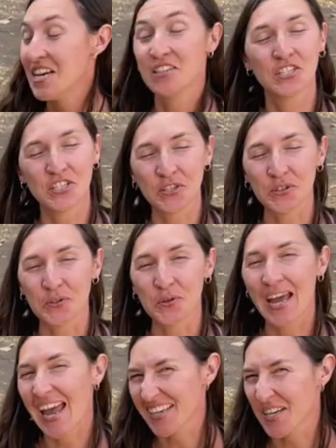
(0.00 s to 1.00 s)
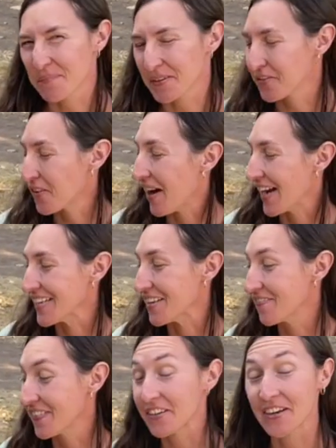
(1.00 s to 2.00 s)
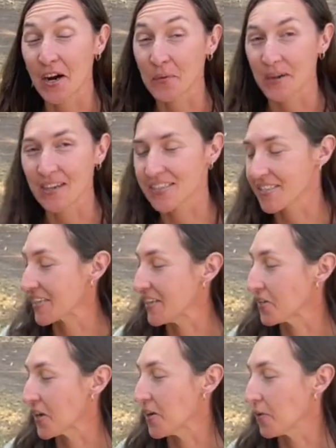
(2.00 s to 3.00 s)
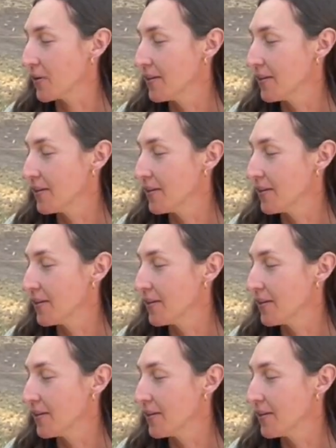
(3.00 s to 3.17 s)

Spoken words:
to hang up your line and figure out where it's going to go.